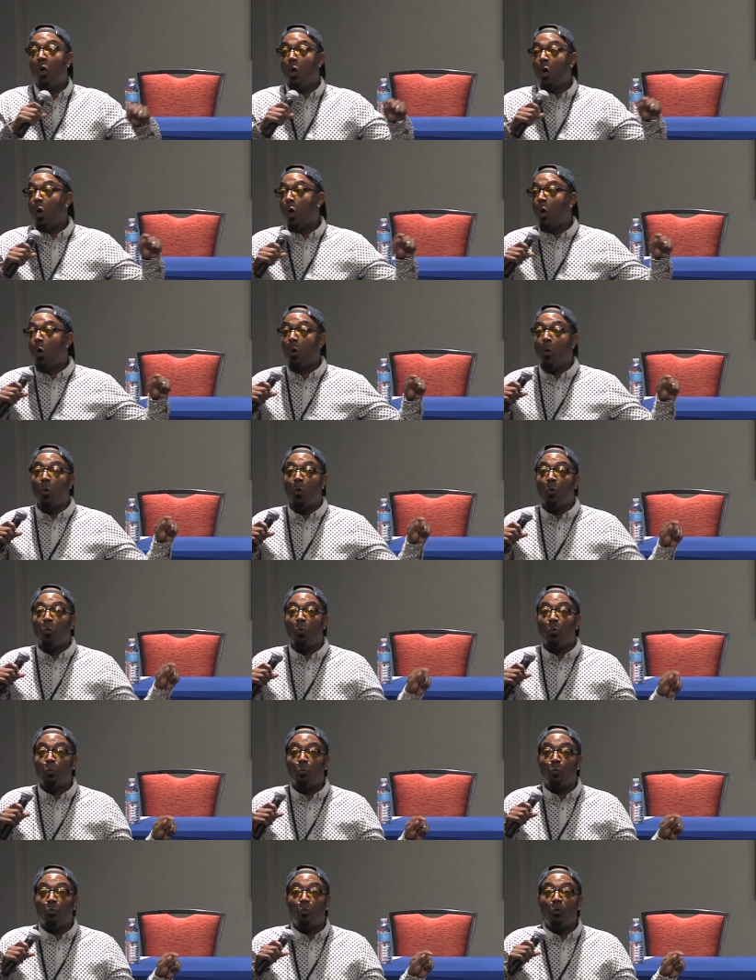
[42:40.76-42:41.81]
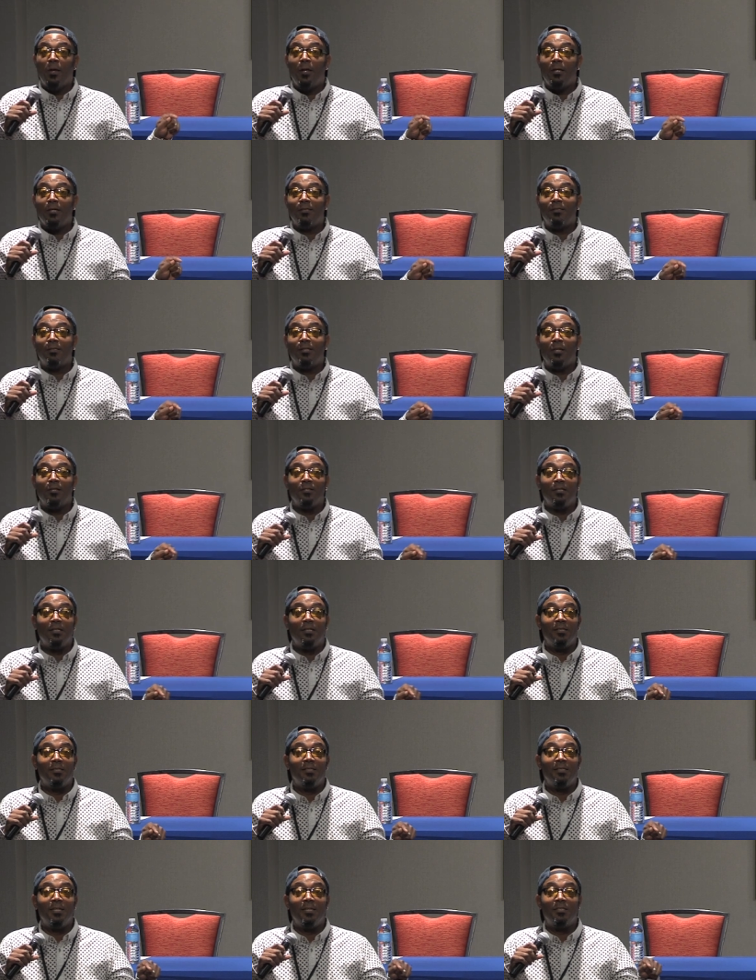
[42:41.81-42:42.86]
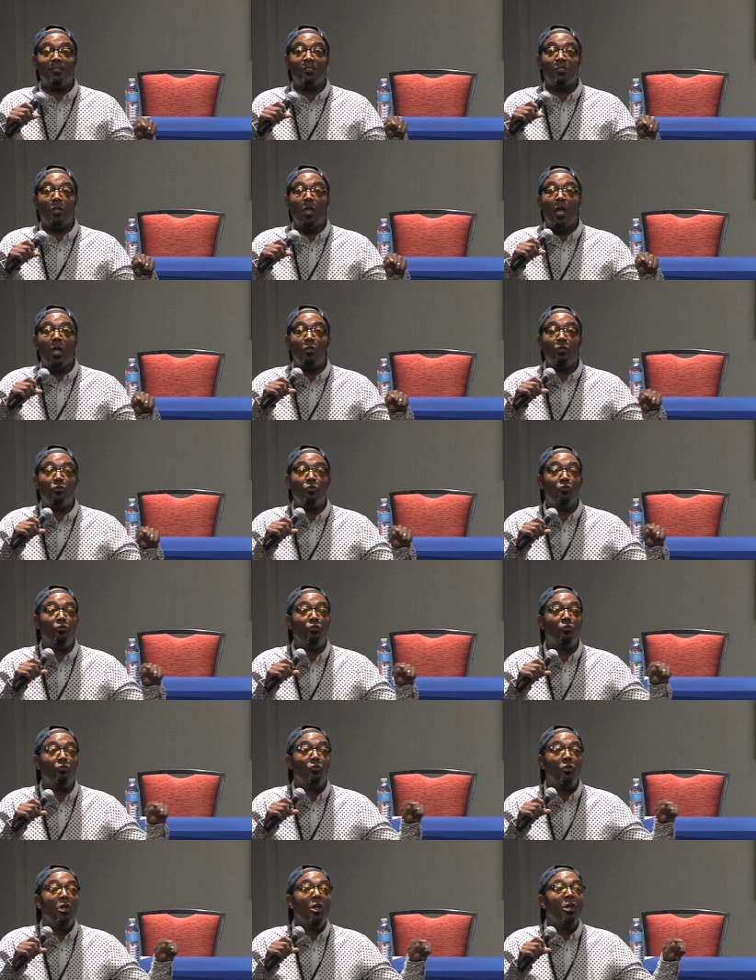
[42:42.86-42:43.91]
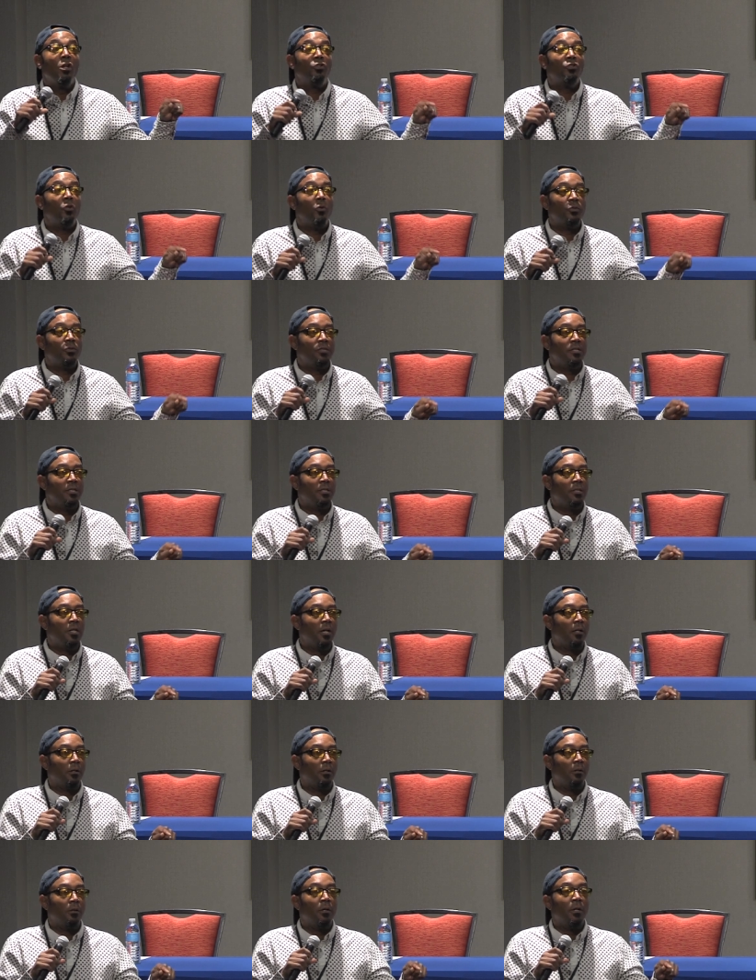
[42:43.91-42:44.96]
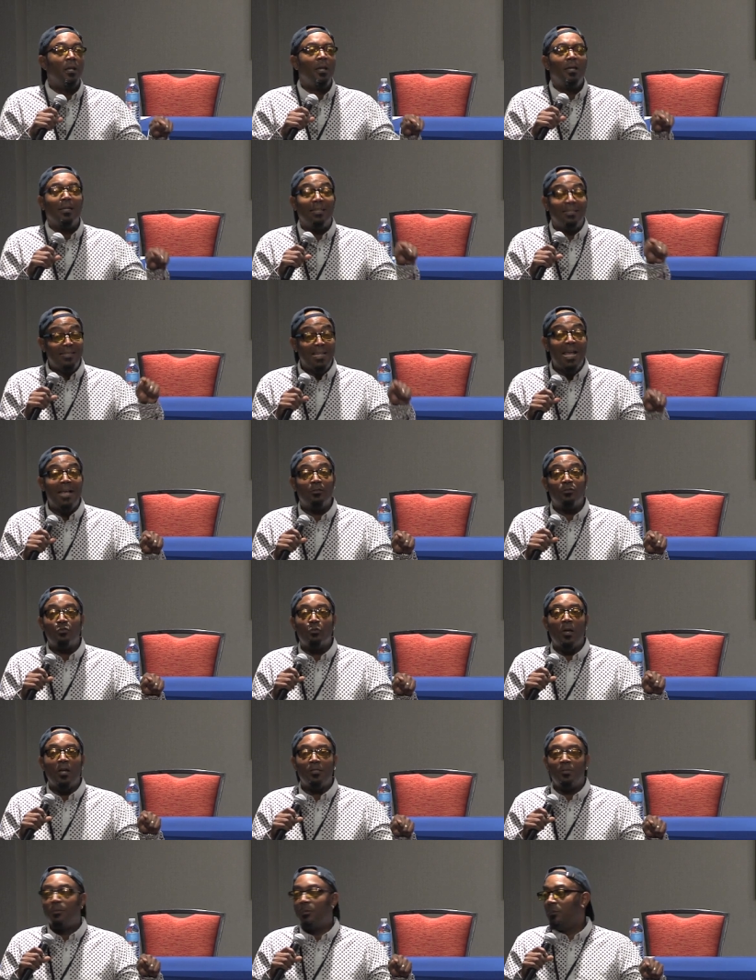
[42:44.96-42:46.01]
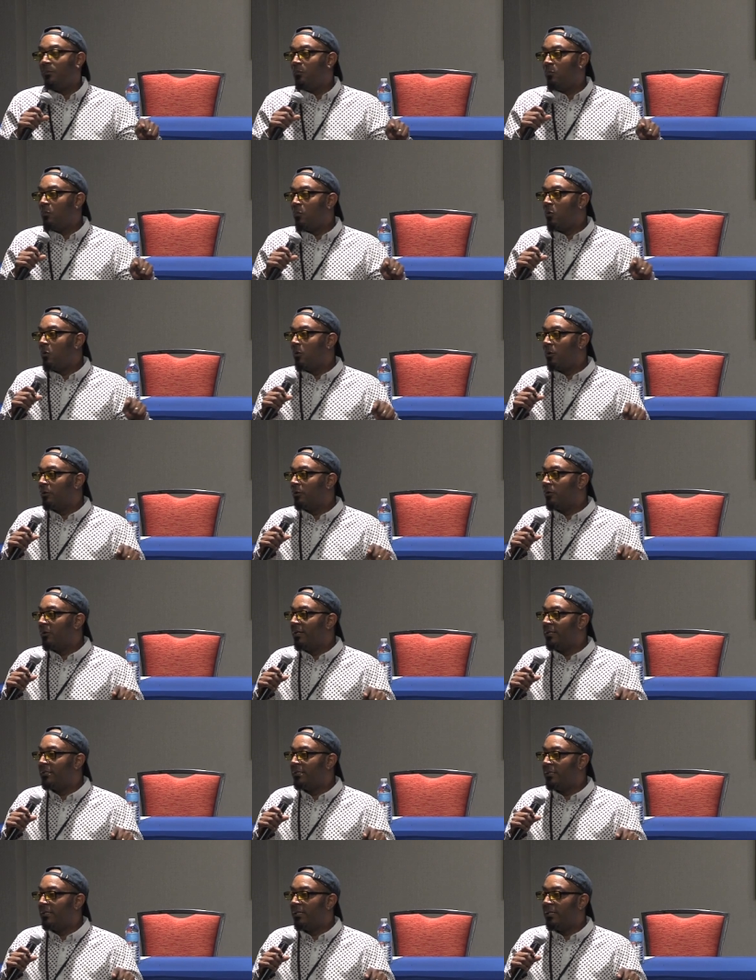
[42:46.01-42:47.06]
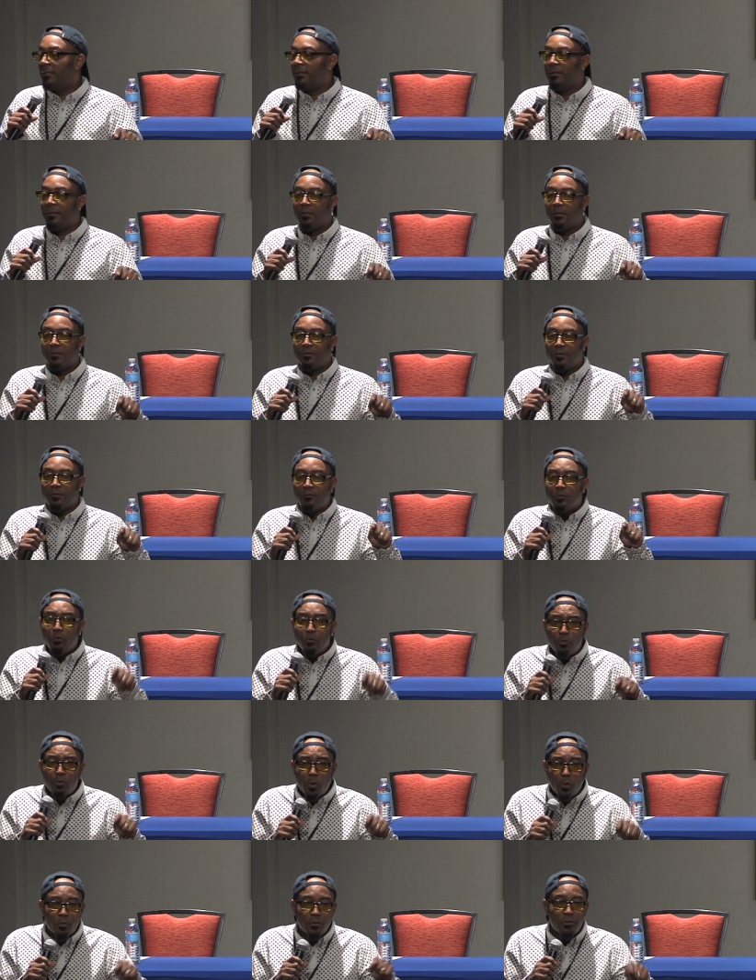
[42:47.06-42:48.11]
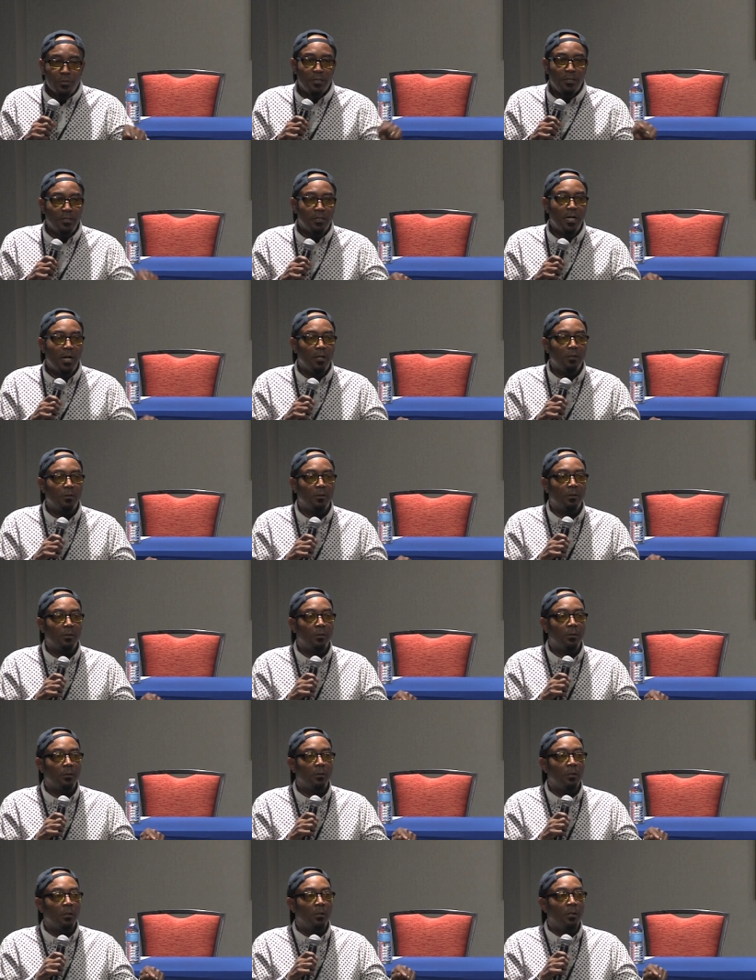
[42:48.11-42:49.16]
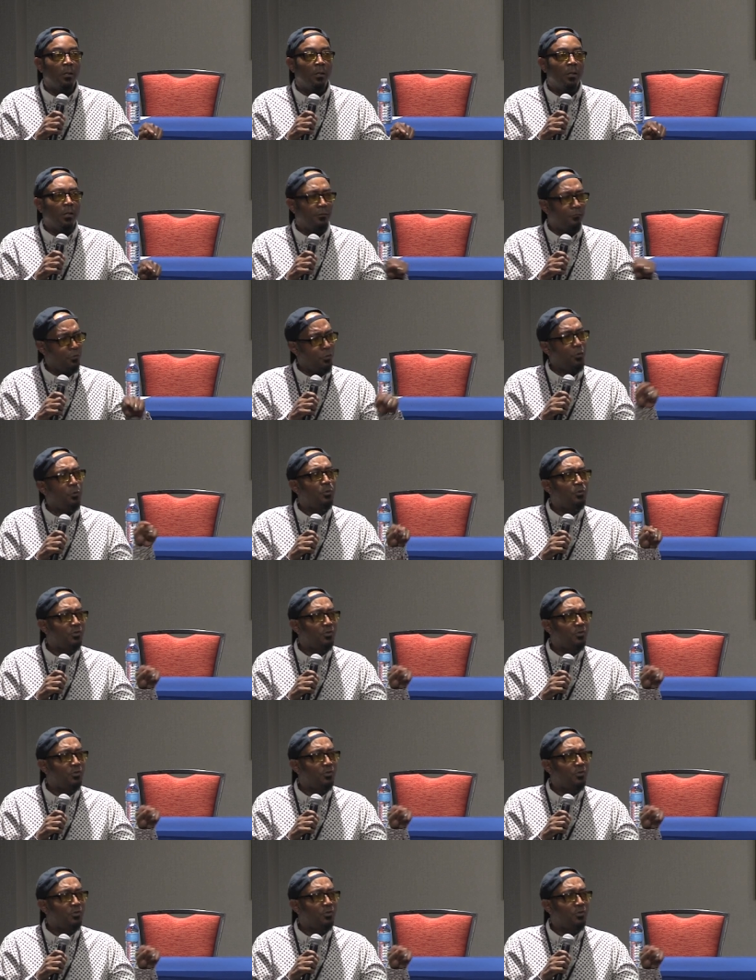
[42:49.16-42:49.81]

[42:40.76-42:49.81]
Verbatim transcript: oh, race doesn't exist, you don't see color. And that drives me more crazy than anything, because if you don't see color, if you